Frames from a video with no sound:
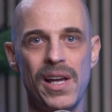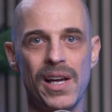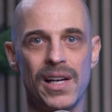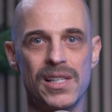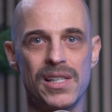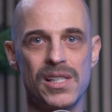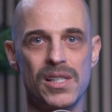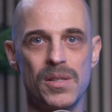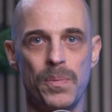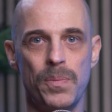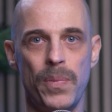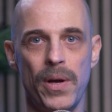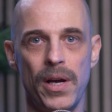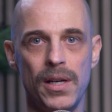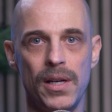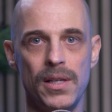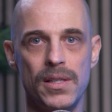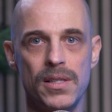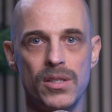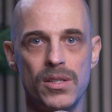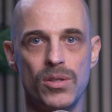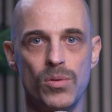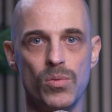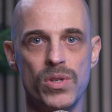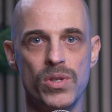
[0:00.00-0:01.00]

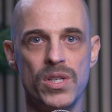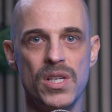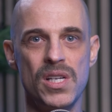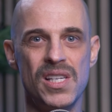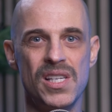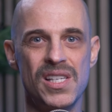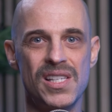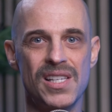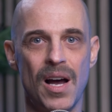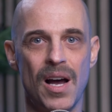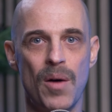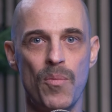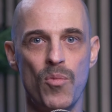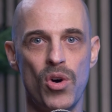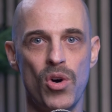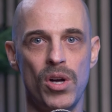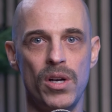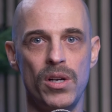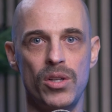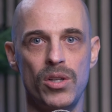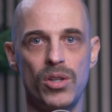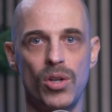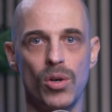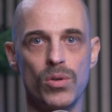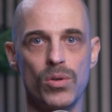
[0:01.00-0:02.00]
expects to see someone
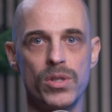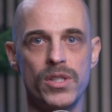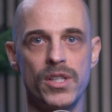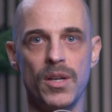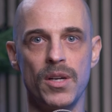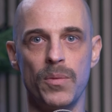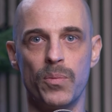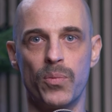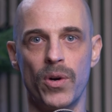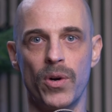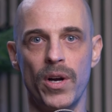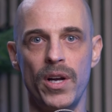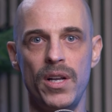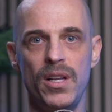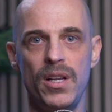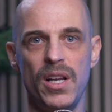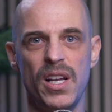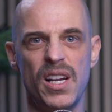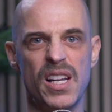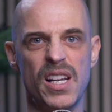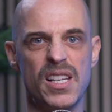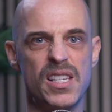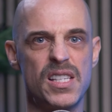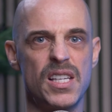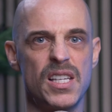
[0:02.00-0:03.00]
toasting bread
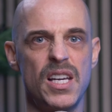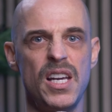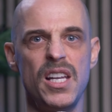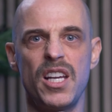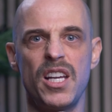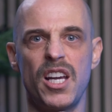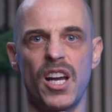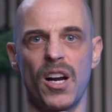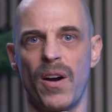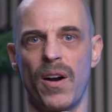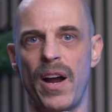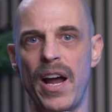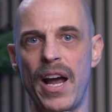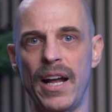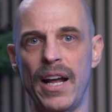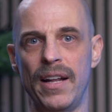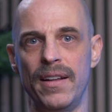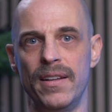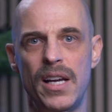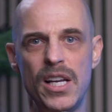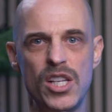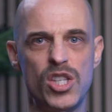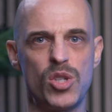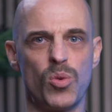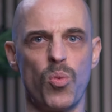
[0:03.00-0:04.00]
in a skincare ad.
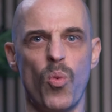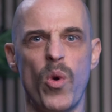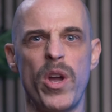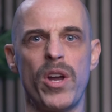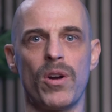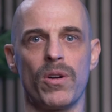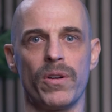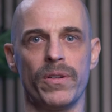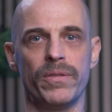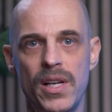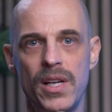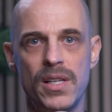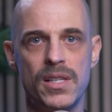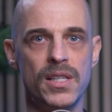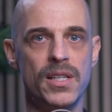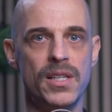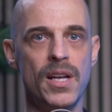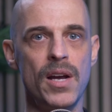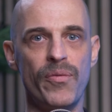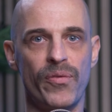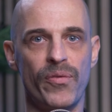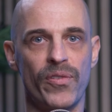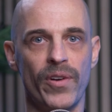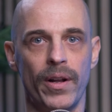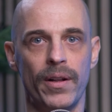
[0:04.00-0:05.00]
It's weird. It's
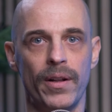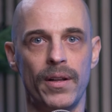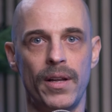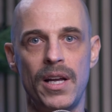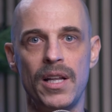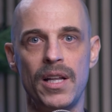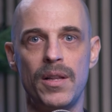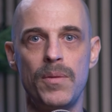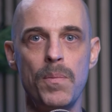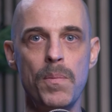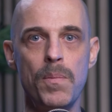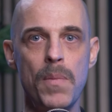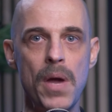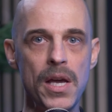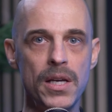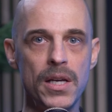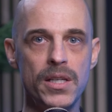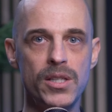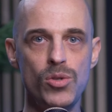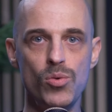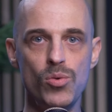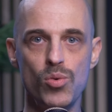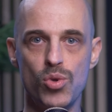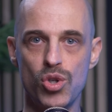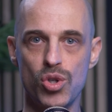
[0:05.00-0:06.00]
different. It makes
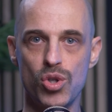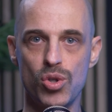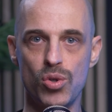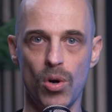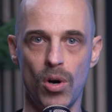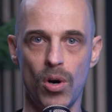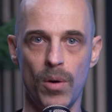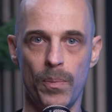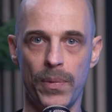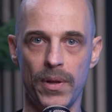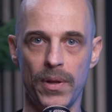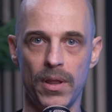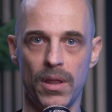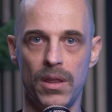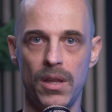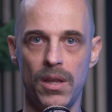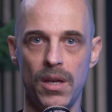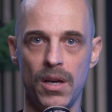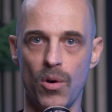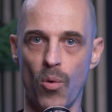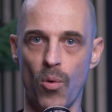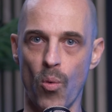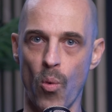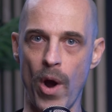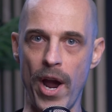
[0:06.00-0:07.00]
you stop and
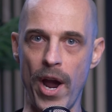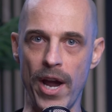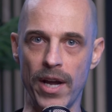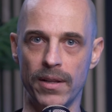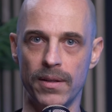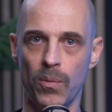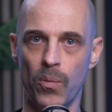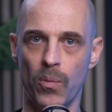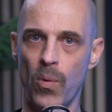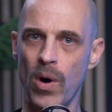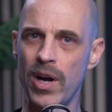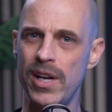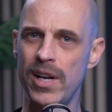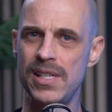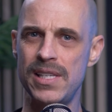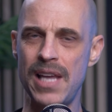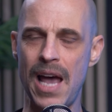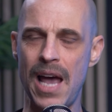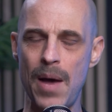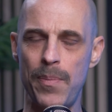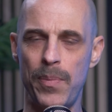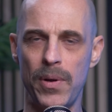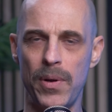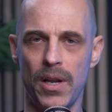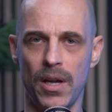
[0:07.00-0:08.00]
think, wait, what is
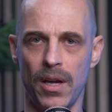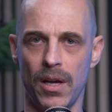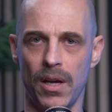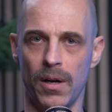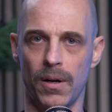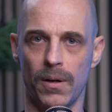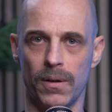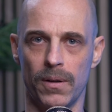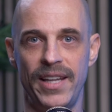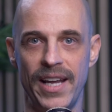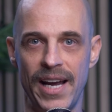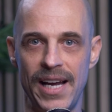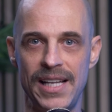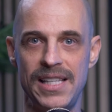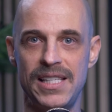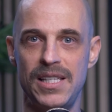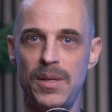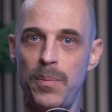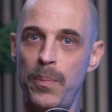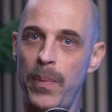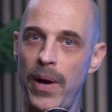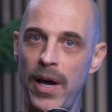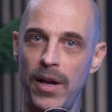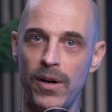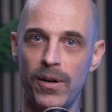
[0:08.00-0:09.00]
happening here? That's
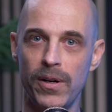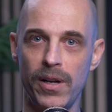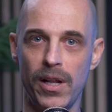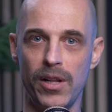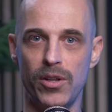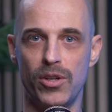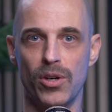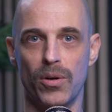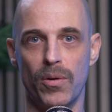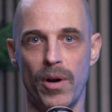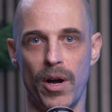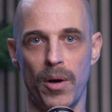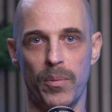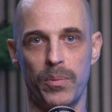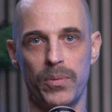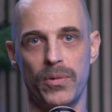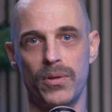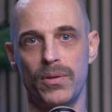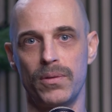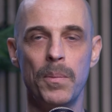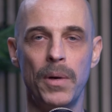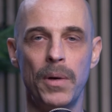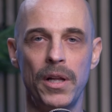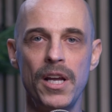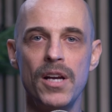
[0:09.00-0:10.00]
pattern
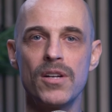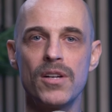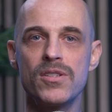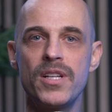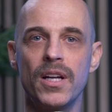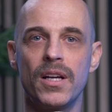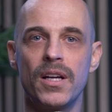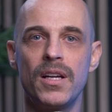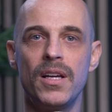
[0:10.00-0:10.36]
interrupt. But here's the